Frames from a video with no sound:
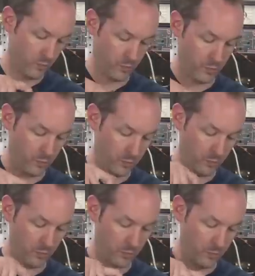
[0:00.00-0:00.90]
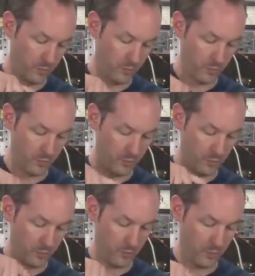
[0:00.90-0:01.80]

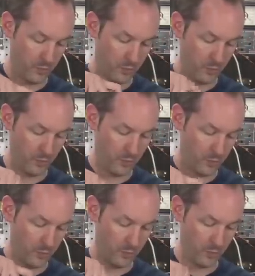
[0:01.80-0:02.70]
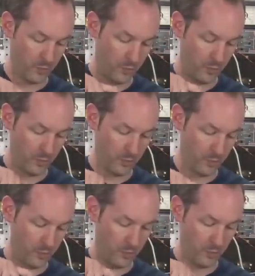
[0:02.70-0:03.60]

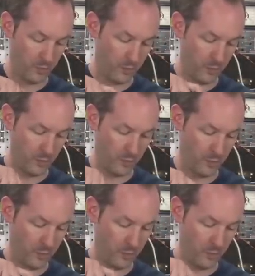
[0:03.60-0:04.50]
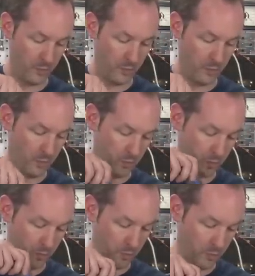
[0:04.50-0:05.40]

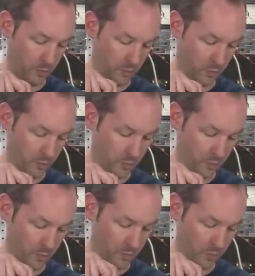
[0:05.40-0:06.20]
Nothing is said.